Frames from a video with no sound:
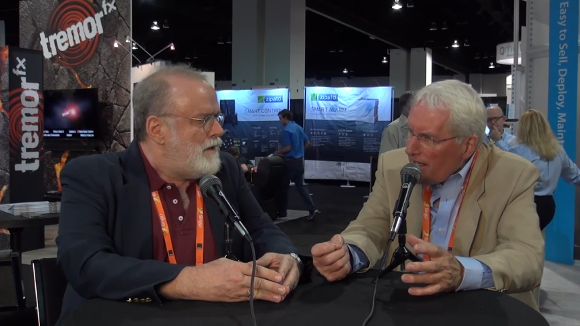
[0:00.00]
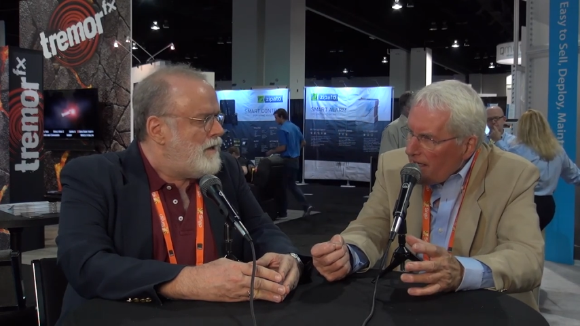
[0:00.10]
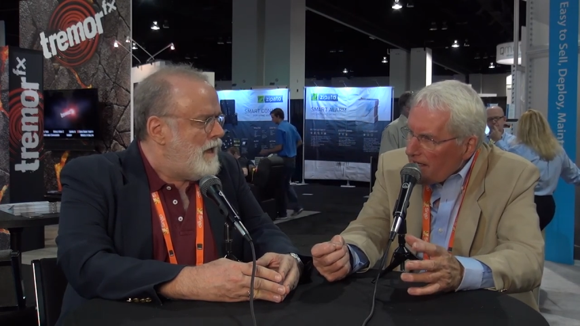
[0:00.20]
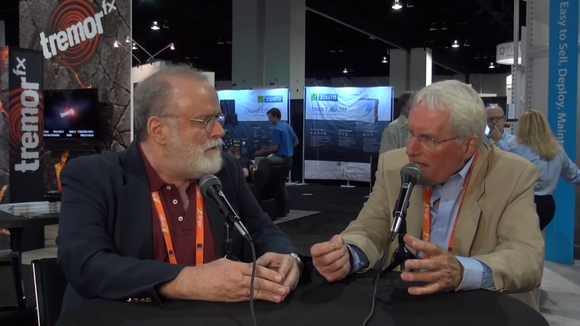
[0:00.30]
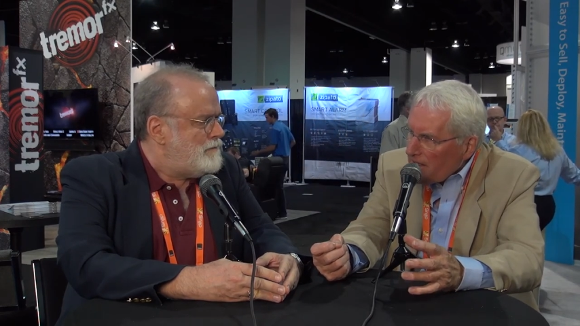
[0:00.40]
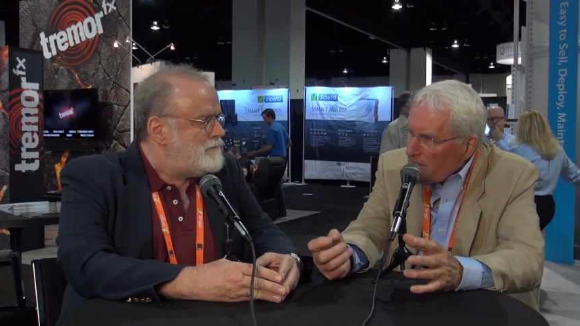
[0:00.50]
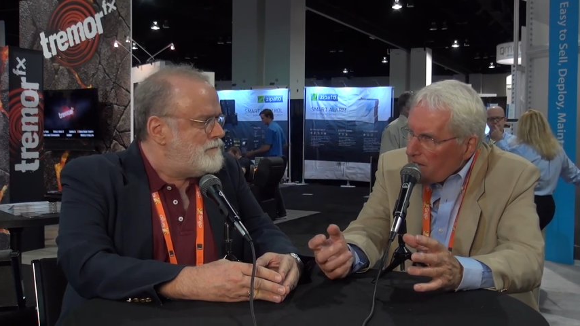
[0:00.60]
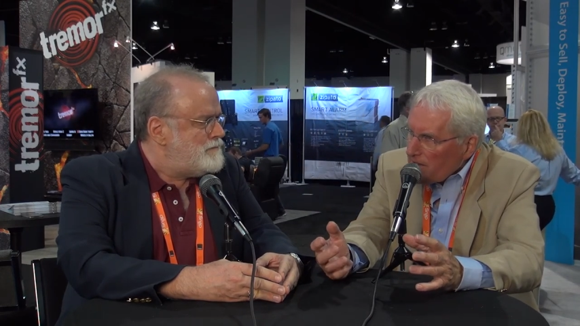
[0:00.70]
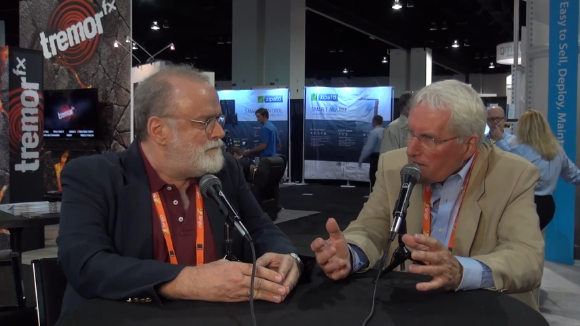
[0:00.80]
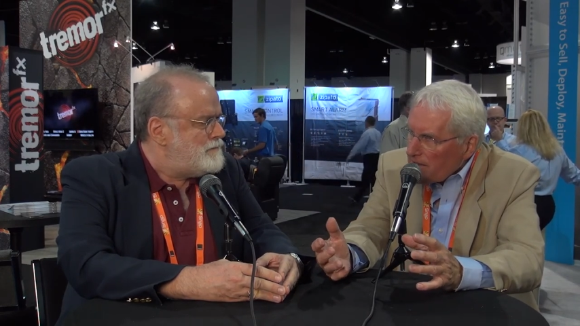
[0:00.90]
Speaker 1: and, yeah. and
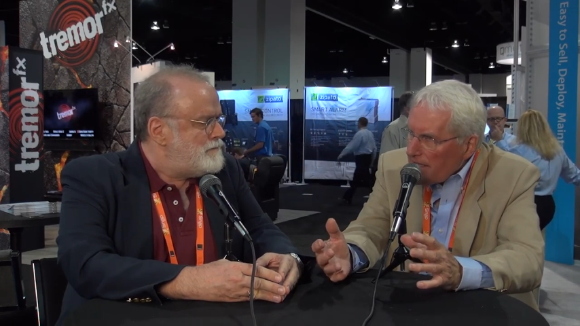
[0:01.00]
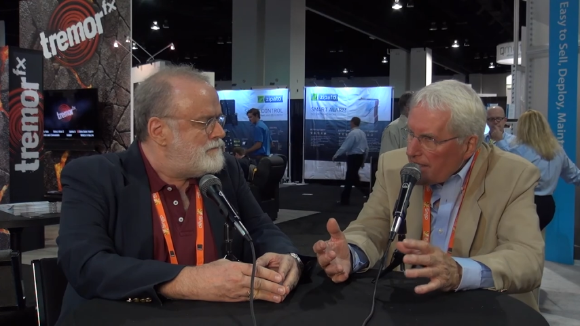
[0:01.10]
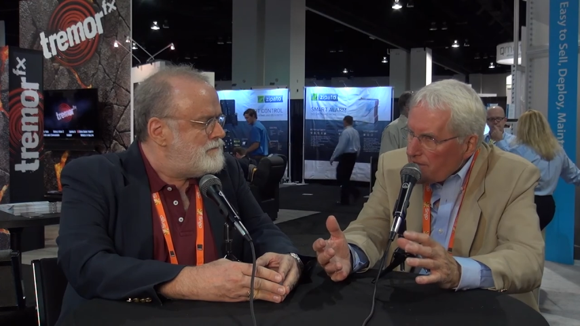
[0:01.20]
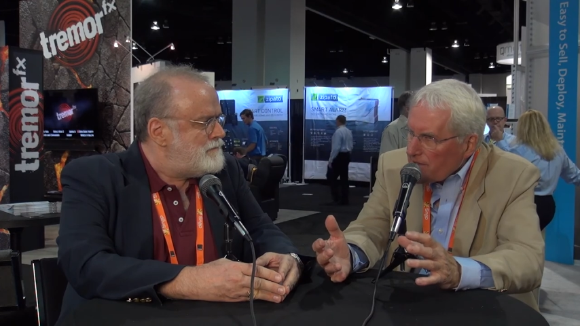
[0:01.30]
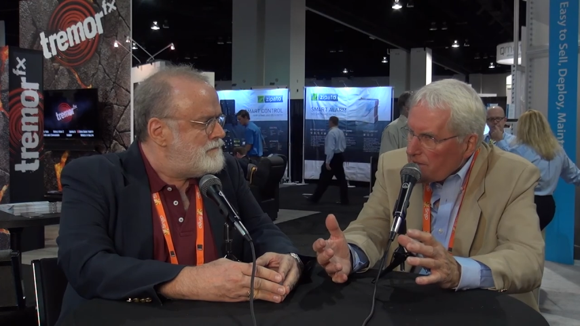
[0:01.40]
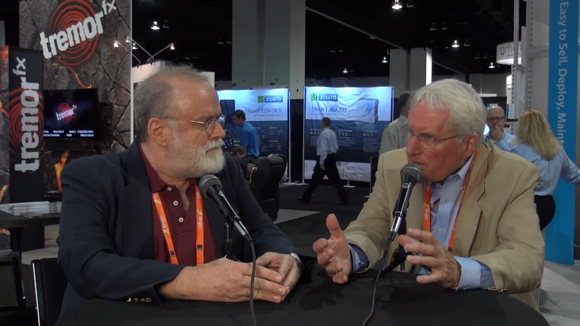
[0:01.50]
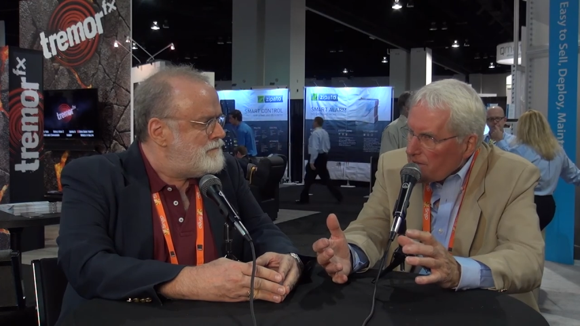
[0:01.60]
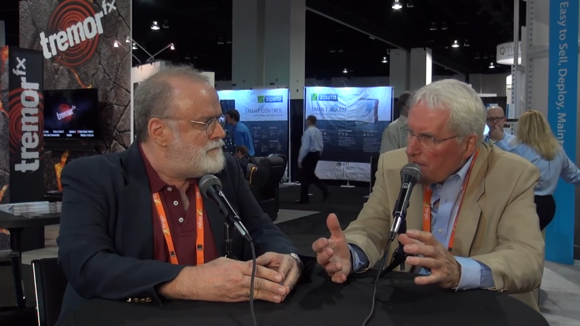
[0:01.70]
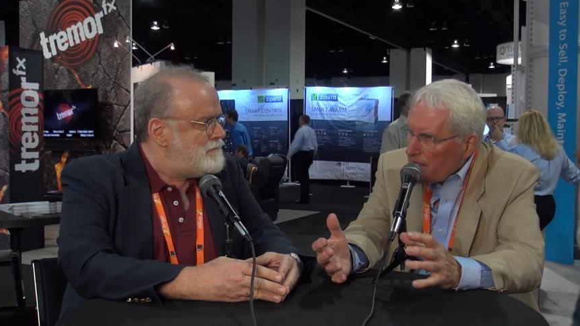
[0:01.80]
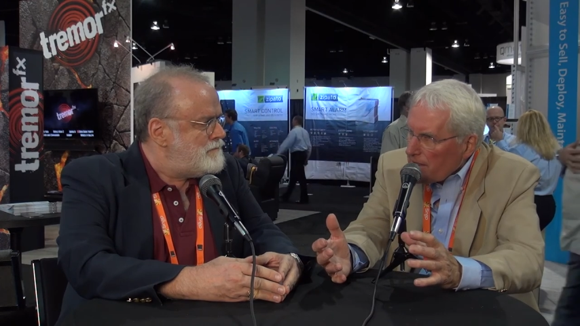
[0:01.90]
the test
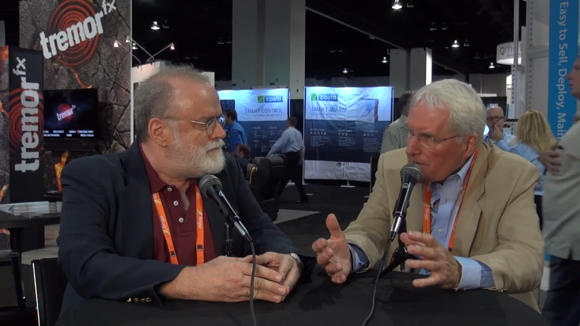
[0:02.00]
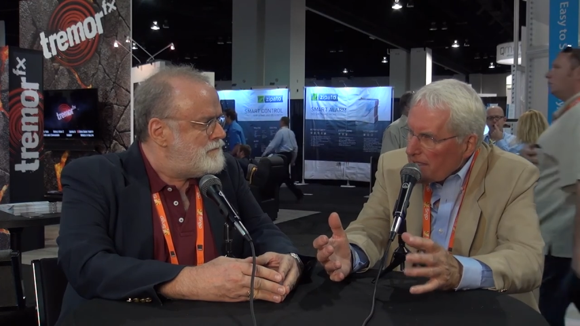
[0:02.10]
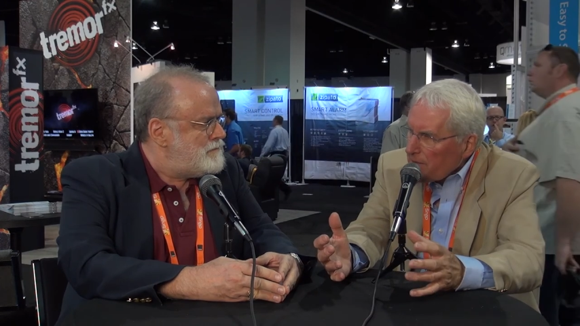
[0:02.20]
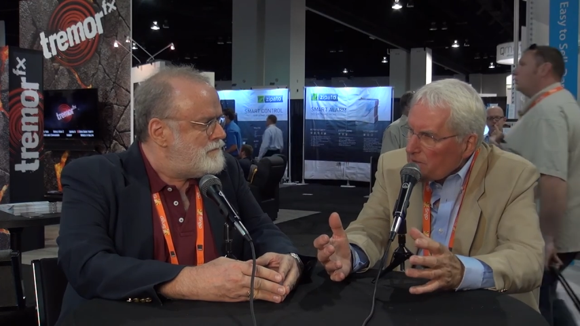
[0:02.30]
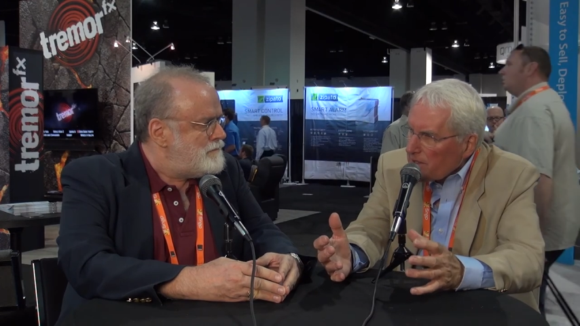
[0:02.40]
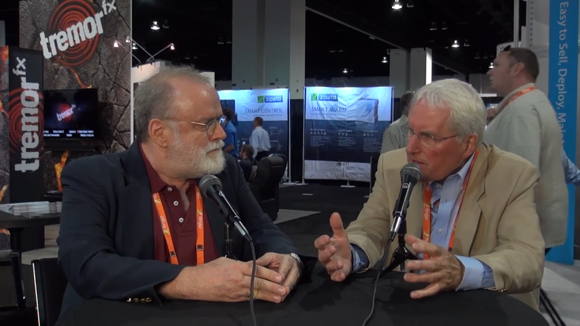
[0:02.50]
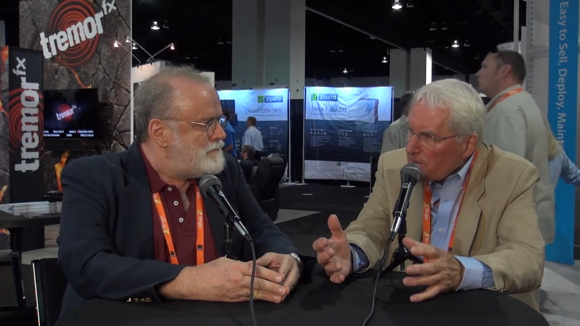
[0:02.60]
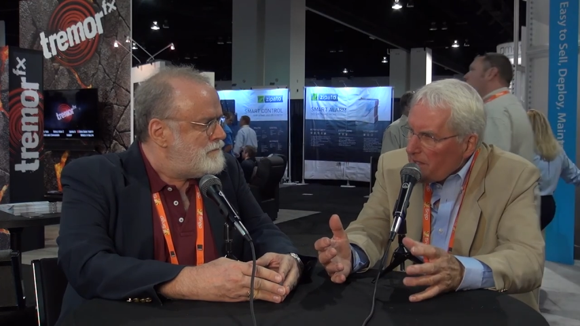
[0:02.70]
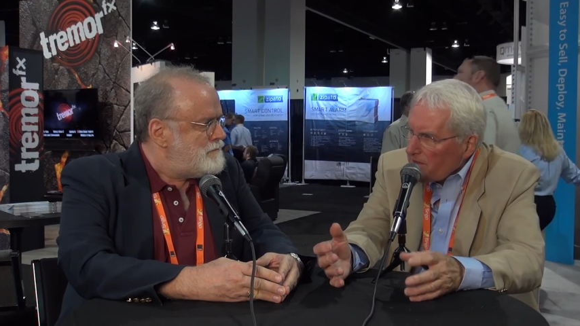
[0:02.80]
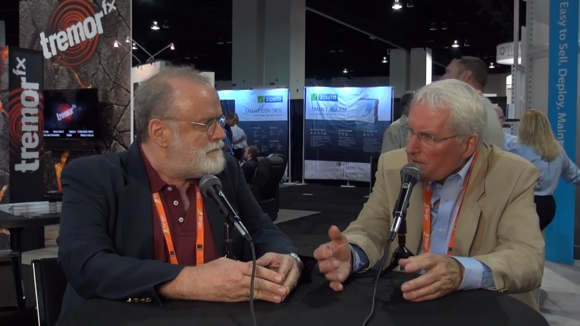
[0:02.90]
uh, sequences and
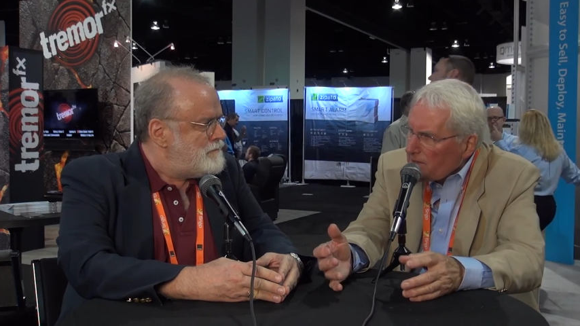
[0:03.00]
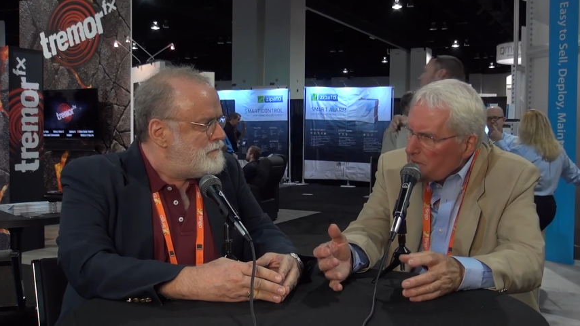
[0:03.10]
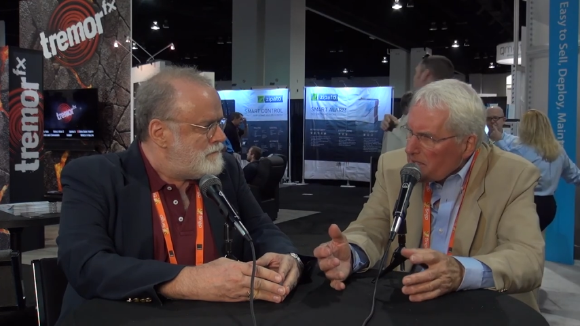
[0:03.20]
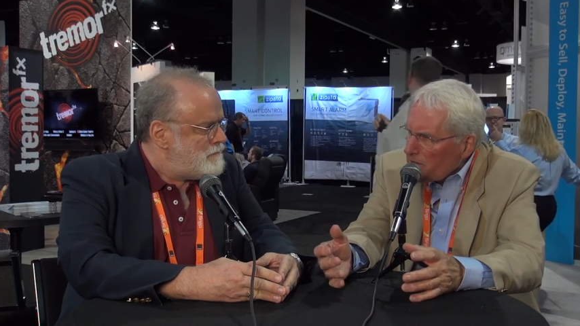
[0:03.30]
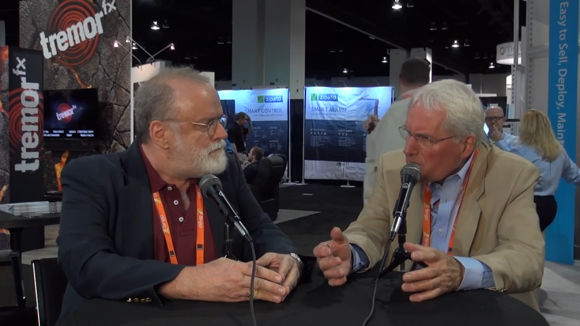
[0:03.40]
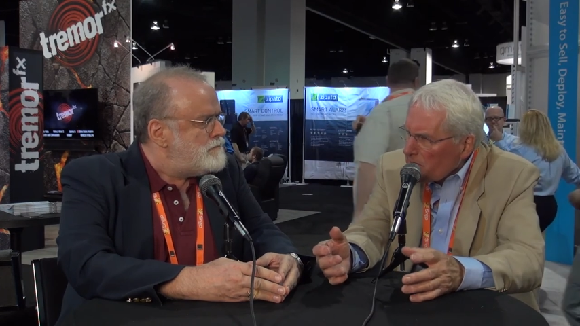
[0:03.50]
methods that we use.